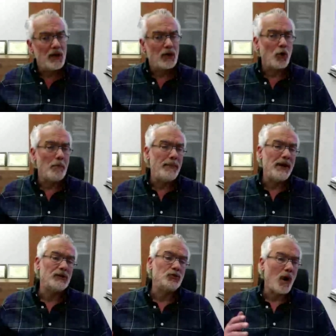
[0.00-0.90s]

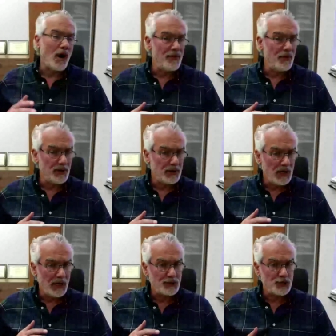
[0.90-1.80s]
compared to other
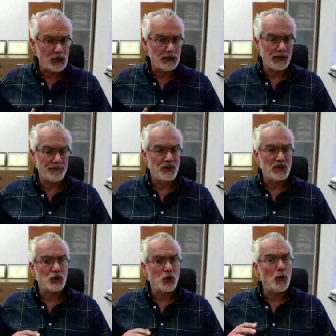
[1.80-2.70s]
children.
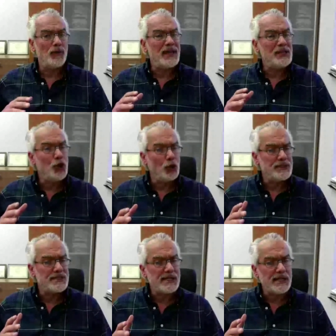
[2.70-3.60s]
So they
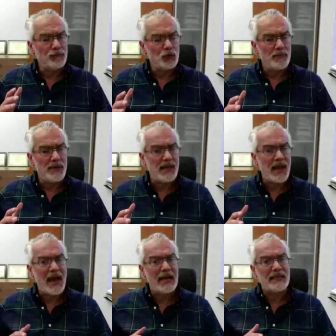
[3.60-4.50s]
don't seem to be
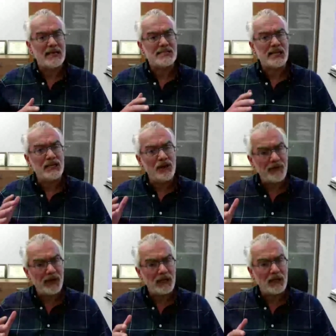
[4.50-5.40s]
at a
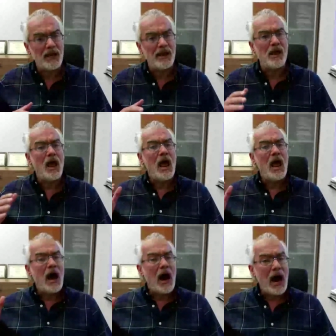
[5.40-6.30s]
significantly
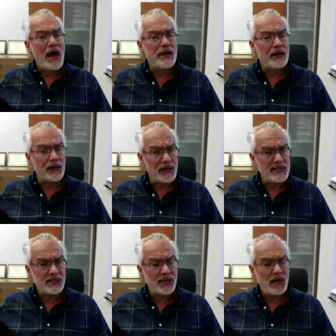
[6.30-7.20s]
higher
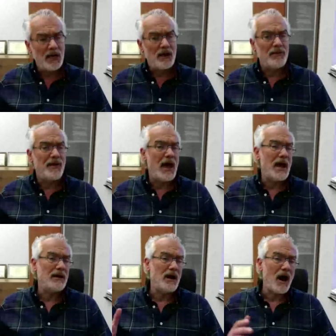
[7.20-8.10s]
risk
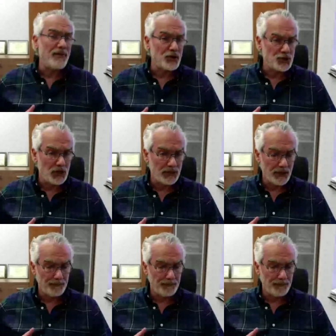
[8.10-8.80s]
than other children.